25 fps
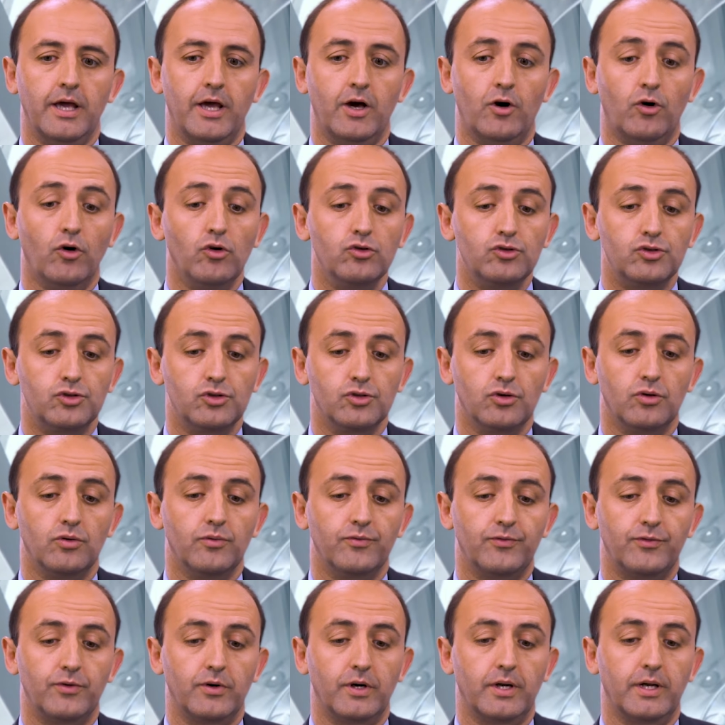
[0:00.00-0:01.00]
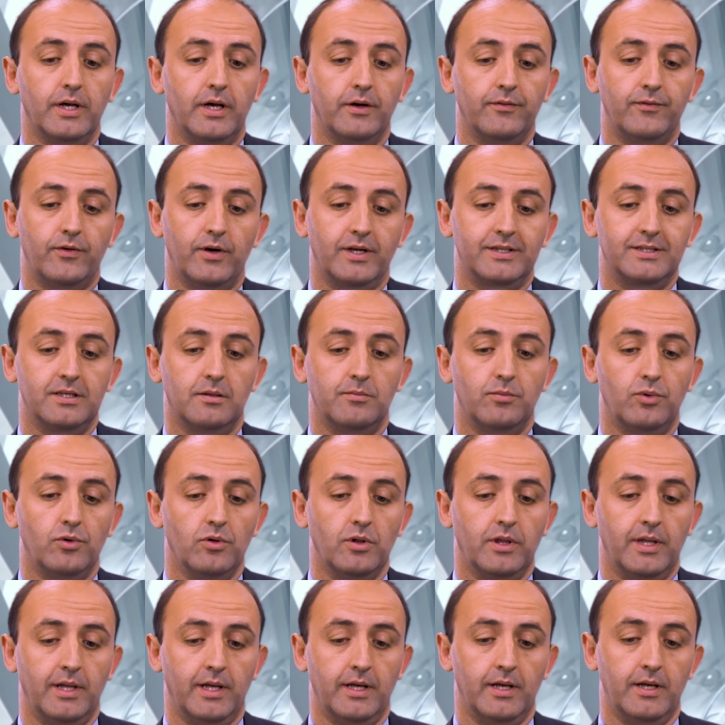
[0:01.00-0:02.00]
Also, for
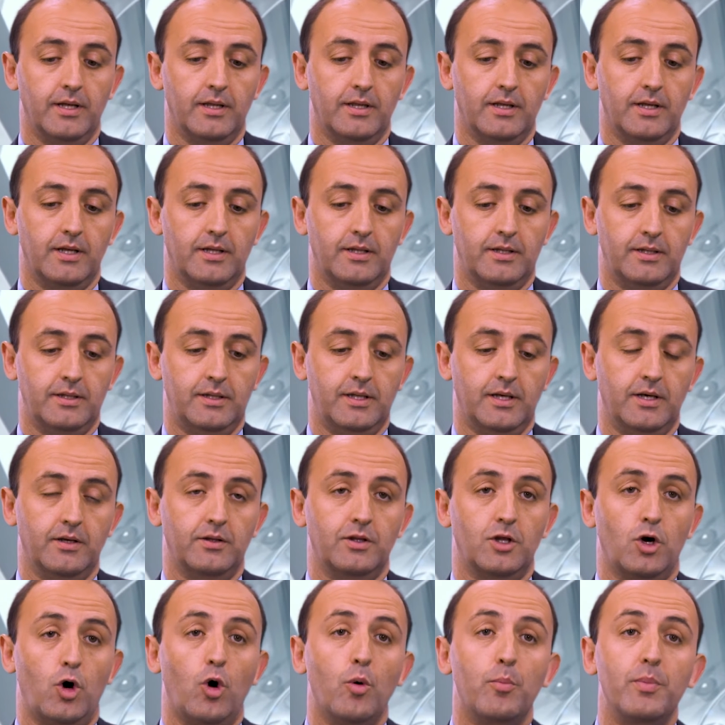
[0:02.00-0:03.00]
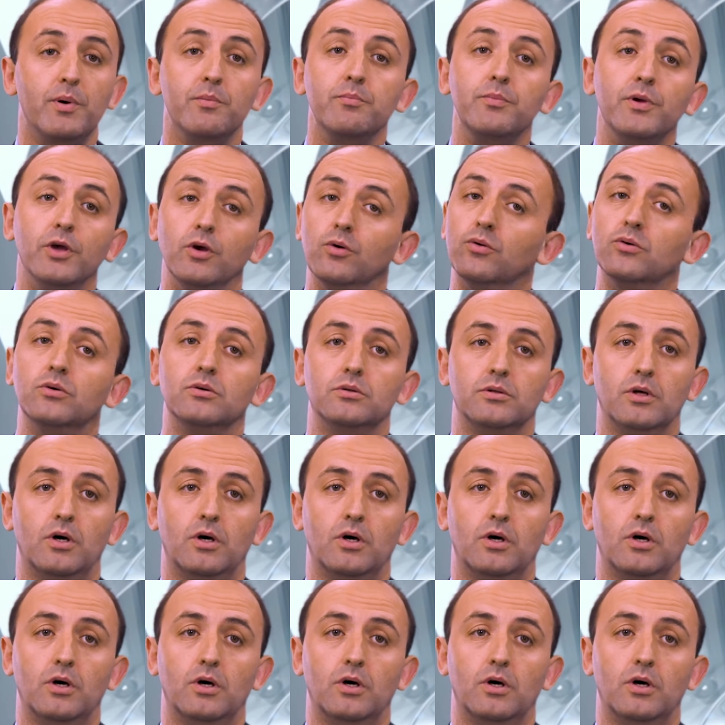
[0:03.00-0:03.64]
example, the open view,